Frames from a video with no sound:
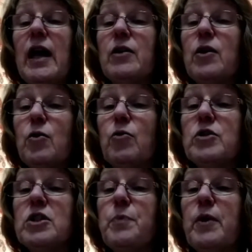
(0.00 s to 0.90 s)
And the
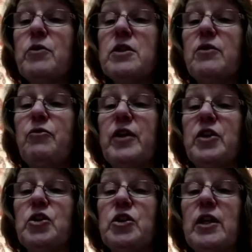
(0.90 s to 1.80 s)
Lord spoke to the
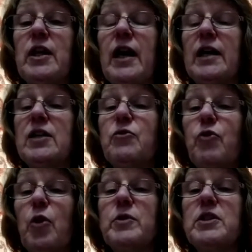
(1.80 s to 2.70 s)
fish, and it
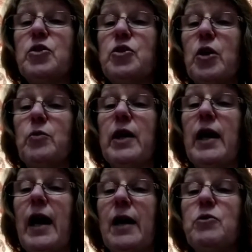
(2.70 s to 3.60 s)
vomited
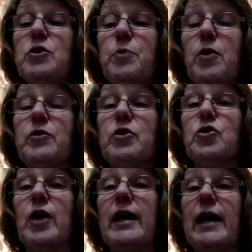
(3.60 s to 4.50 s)
Jonah out upon the
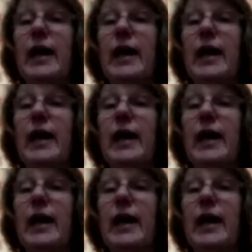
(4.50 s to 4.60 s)
dry